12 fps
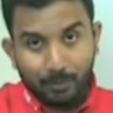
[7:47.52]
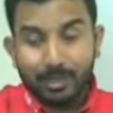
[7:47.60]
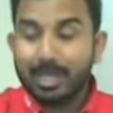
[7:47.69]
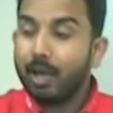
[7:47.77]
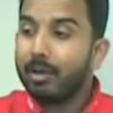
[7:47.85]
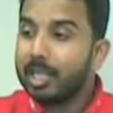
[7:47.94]

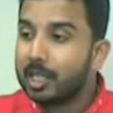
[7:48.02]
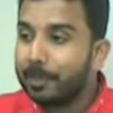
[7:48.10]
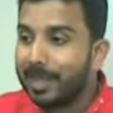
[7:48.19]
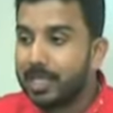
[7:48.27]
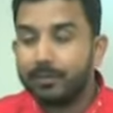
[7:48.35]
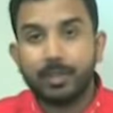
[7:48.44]
without a
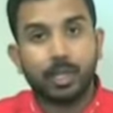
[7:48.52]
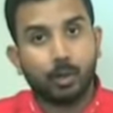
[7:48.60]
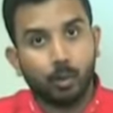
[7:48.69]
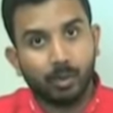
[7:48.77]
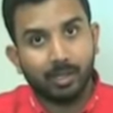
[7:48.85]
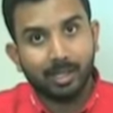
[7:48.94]
specific
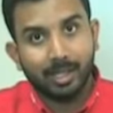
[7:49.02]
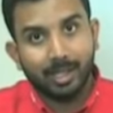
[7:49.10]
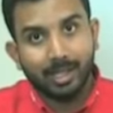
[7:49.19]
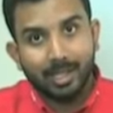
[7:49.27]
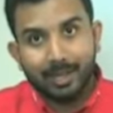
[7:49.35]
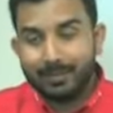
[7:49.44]
goal,
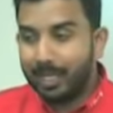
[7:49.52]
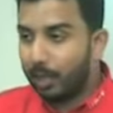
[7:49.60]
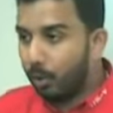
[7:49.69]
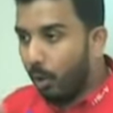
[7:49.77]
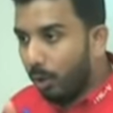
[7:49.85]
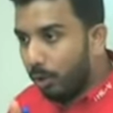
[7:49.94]
if they
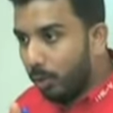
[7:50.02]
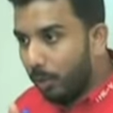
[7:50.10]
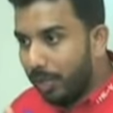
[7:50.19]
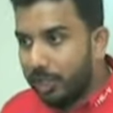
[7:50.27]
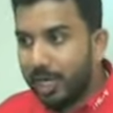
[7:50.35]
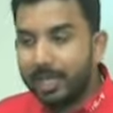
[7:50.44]
go
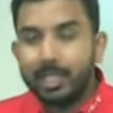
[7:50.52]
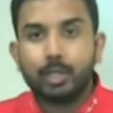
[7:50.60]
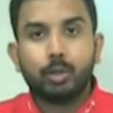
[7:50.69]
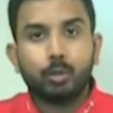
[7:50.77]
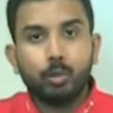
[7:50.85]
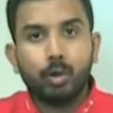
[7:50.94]
through a
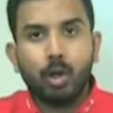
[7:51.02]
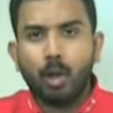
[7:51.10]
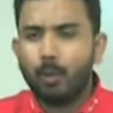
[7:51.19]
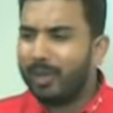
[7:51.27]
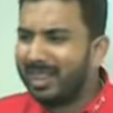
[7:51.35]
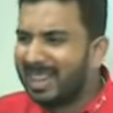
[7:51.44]
journey too
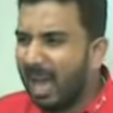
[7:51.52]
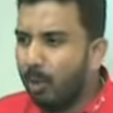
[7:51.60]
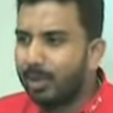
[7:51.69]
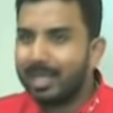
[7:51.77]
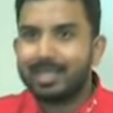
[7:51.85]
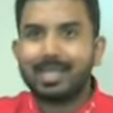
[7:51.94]
long
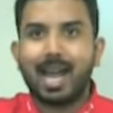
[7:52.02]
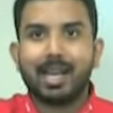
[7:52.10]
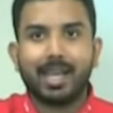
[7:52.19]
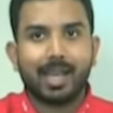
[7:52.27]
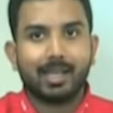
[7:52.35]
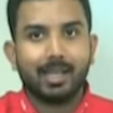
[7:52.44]
without a
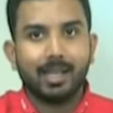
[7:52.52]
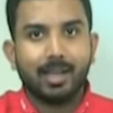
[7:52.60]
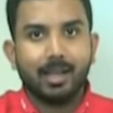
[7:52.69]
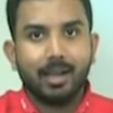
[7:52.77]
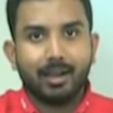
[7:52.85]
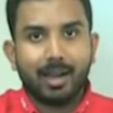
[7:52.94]
target,
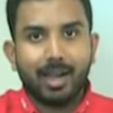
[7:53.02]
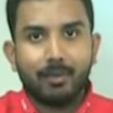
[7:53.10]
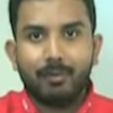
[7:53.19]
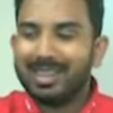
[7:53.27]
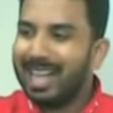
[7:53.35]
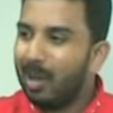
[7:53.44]
all right,
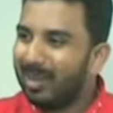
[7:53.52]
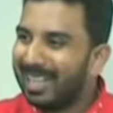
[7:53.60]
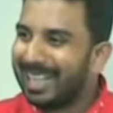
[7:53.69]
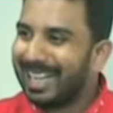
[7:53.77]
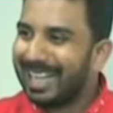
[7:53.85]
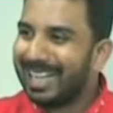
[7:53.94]
without
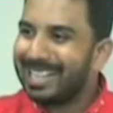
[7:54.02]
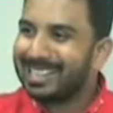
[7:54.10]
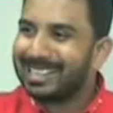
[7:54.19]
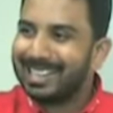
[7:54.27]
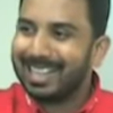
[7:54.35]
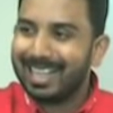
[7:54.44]
a
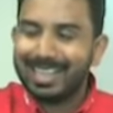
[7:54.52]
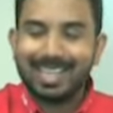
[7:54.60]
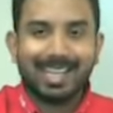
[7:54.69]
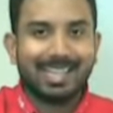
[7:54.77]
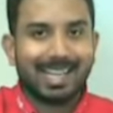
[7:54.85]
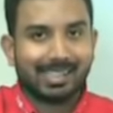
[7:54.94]
crystal
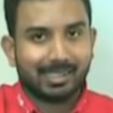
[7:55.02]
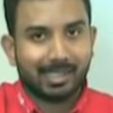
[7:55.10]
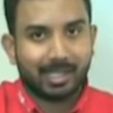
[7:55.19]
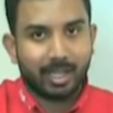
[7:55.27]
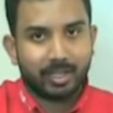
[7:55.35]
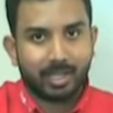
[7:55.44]
clear
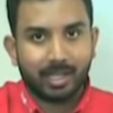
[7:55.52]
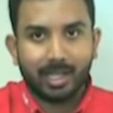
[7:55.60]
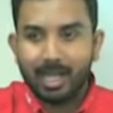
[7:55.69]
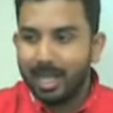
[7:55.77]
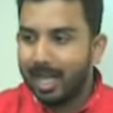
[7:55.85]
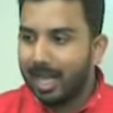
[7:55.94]
destination,
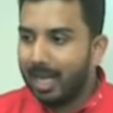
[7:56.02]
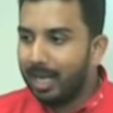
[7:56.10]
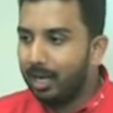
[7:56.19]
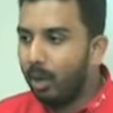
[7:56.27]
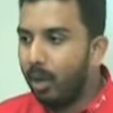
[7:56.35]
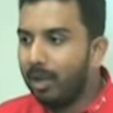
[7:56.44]

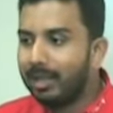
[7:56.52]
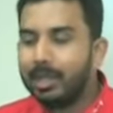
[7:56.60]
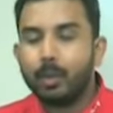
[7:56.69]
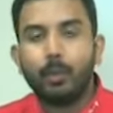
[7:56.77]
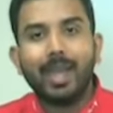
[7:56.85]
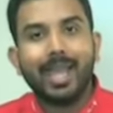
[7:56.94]
along
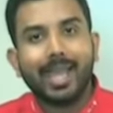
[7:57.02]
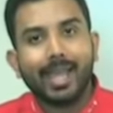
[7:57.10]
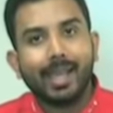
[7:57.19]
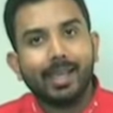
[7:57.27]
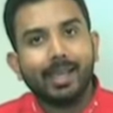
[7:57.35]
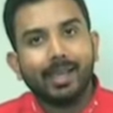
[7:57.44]
the
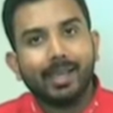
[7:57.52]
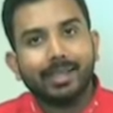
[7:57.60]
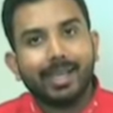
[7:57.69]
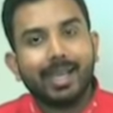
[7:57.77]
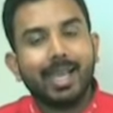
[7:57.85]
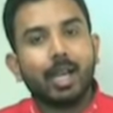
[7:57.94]
way,
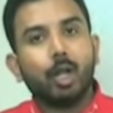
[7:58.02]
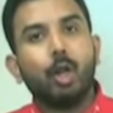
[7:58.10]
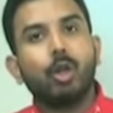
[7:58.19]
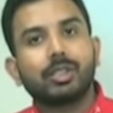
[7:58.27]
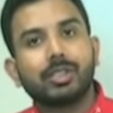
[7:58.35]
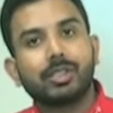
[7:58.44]
they get
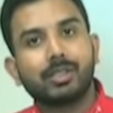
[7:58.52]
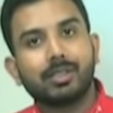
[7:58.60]
lost.